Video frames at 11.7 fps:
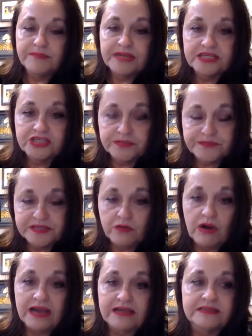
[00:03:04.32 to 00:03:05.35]
big gypsy
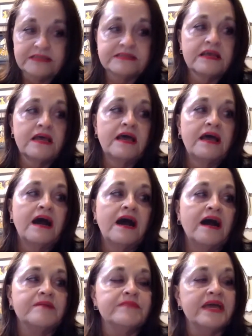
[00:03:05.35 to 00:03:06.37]
wagons.
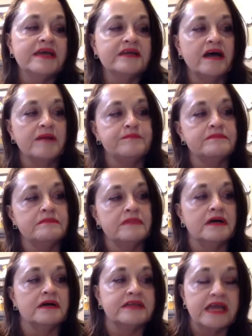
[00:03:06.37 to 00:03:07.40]
I made up
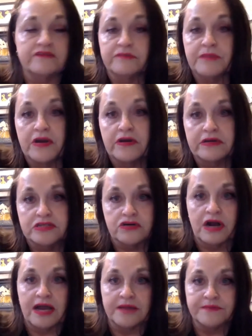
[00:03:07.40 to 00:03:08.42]
a Native American
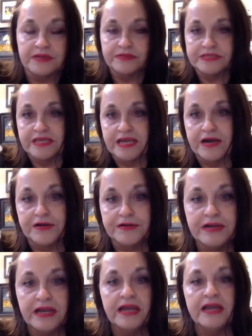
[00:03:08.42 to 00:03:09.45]
tribe that was there,
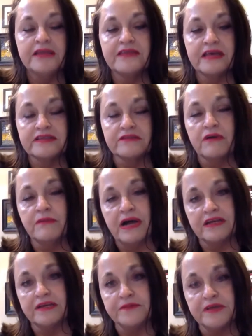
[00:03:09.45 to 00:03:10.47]
that the
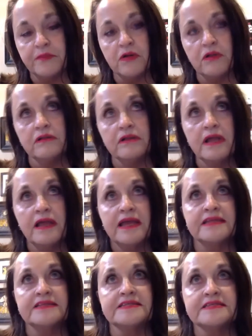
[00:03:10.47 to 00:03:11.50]
Romani people,
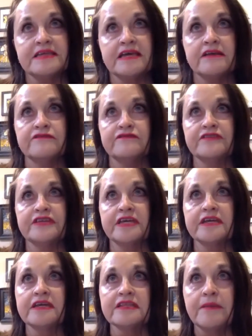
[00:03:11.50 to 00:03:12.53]
instead of
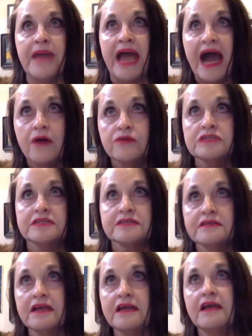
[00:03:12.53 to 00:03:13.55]
kicking them out
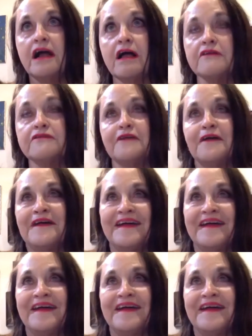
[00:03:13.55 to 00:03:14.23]
of